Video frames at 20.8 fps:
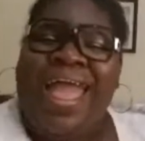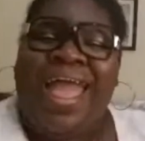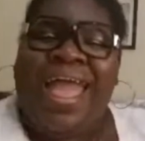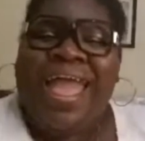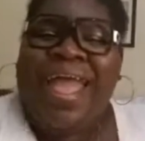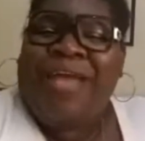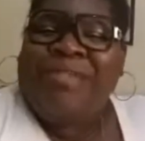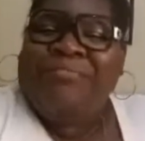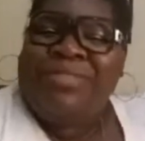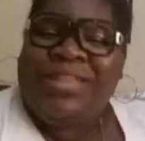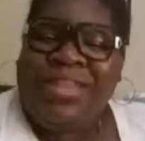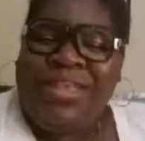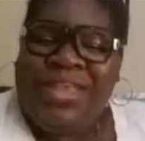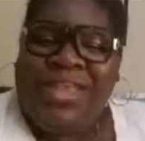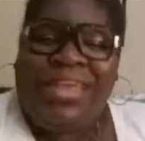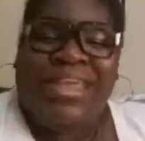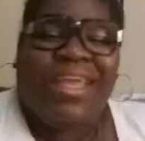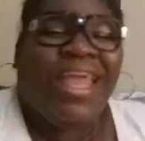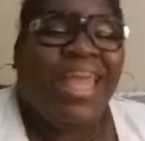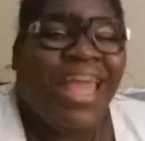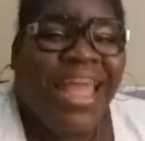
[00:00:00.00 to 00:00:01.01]

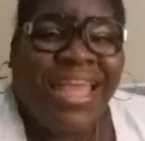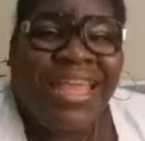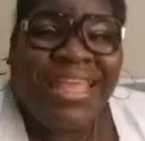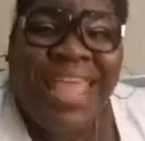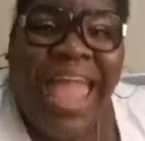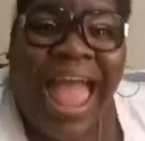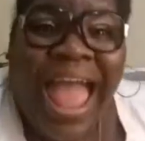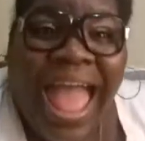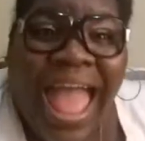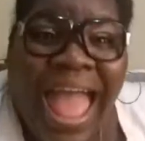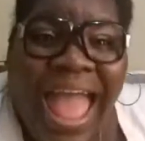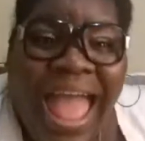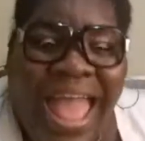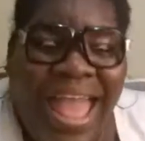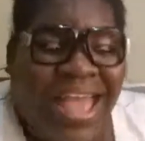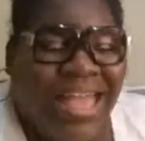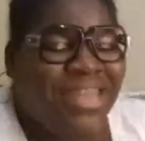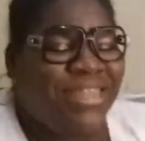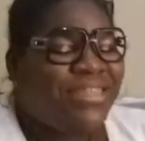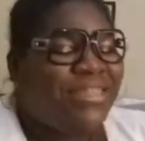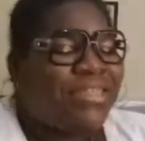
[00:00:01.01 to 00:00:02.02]
family.
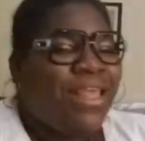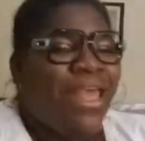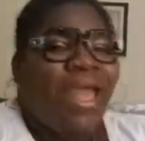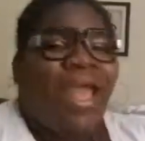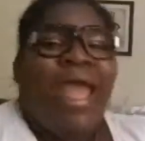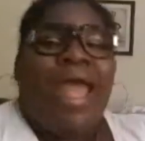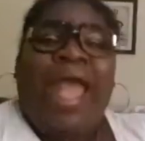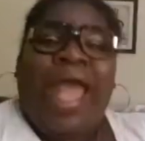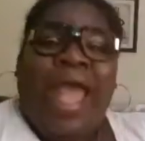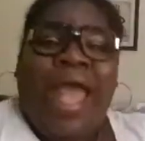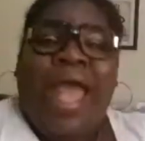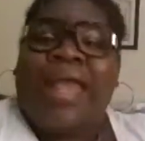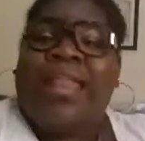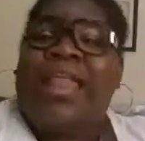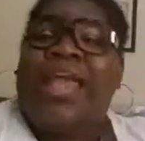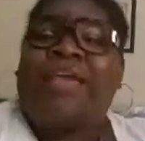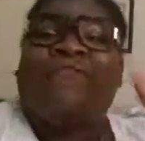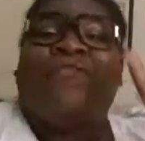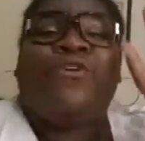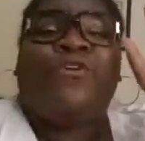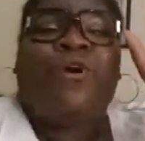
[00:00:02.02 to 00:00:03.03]
Yes, and
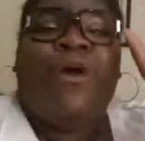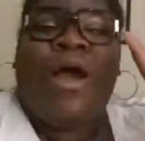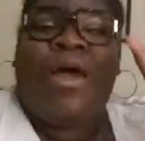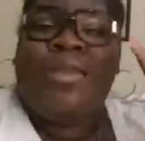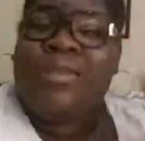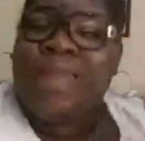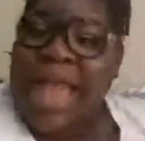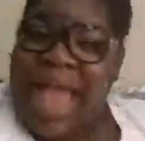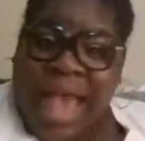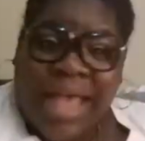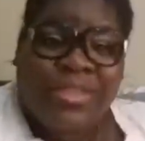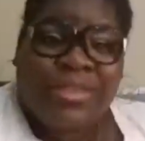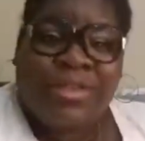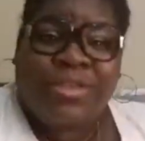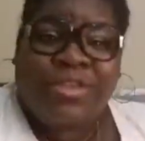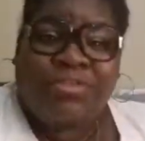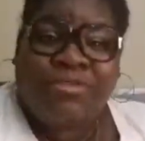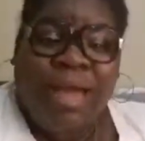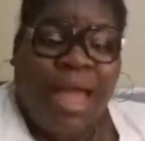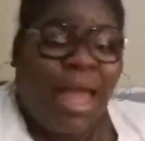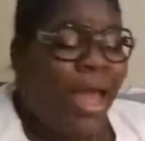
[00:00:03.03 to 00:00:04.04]
if you are not
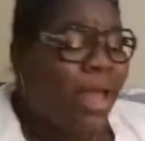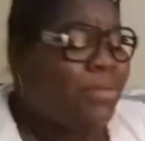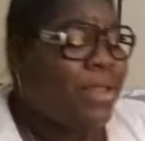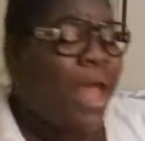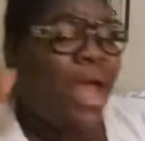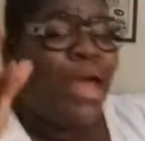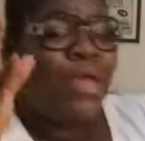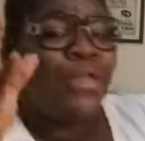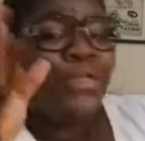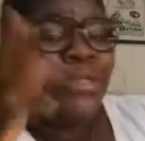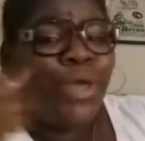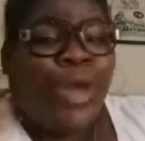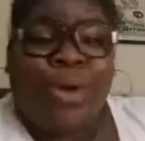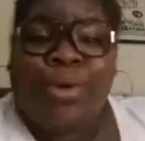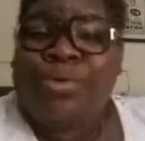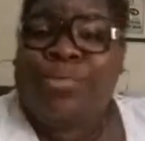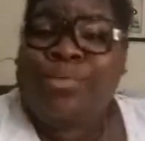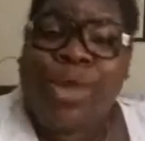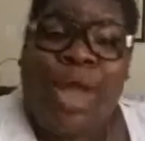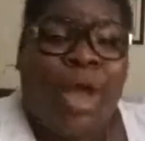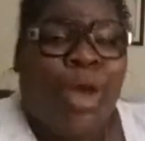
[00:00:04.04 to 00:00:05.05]
subscribed, I
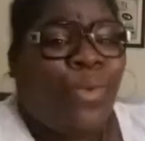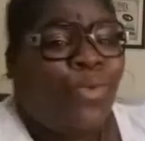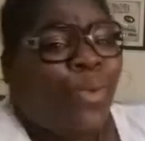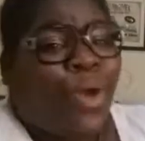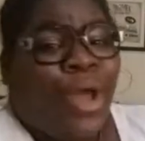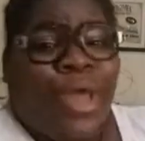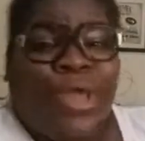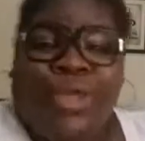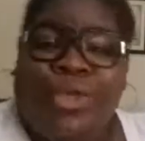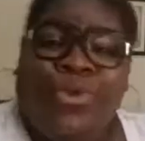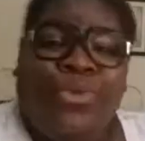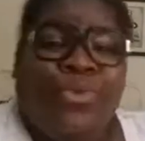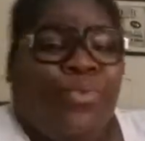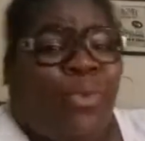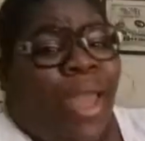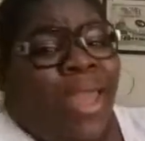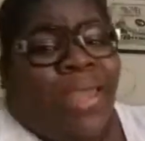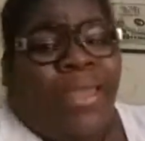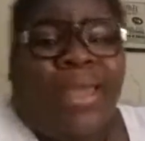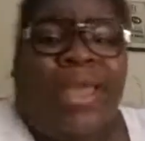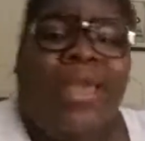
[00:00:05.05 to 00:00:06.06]
don't know what you
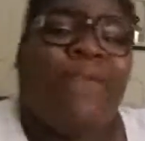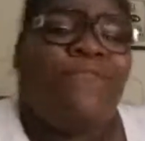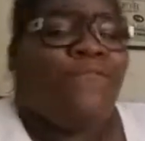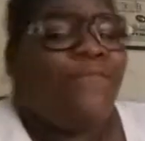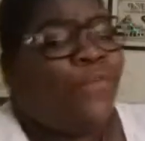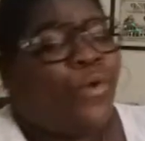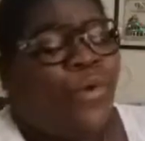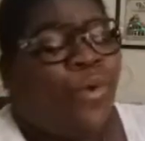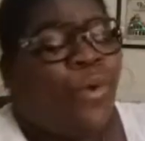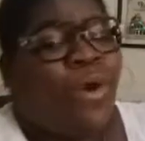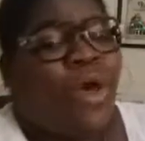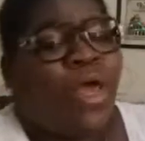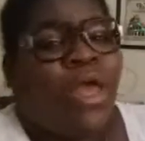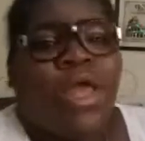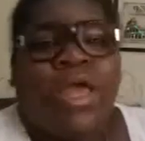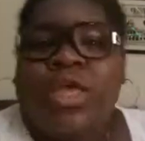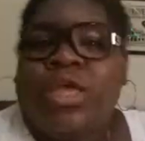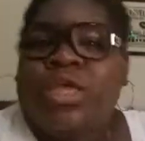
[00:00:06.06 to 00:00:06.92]
waiting for.